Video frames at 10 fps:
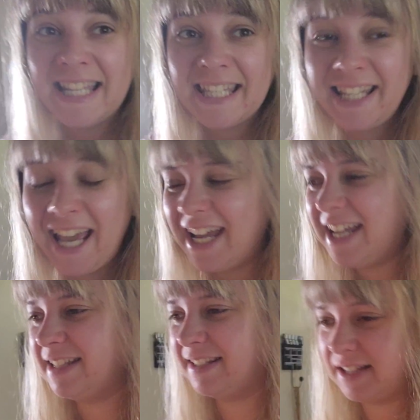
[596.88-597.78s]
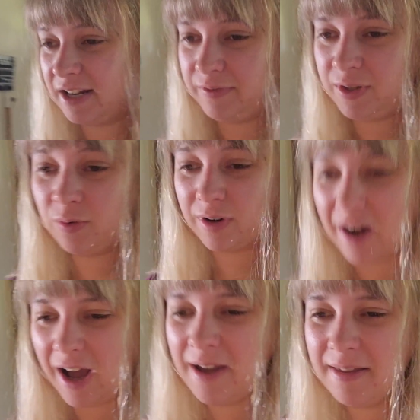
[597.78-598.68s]
Today, instead of
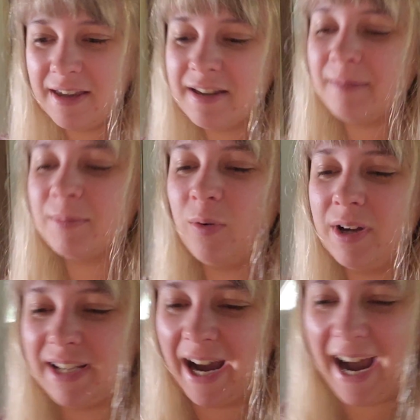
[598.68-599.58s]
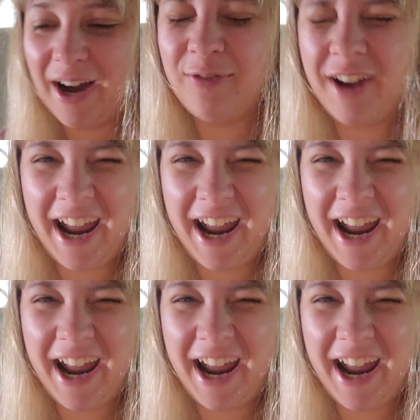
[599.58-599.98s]
yogurt, I think I'm going to have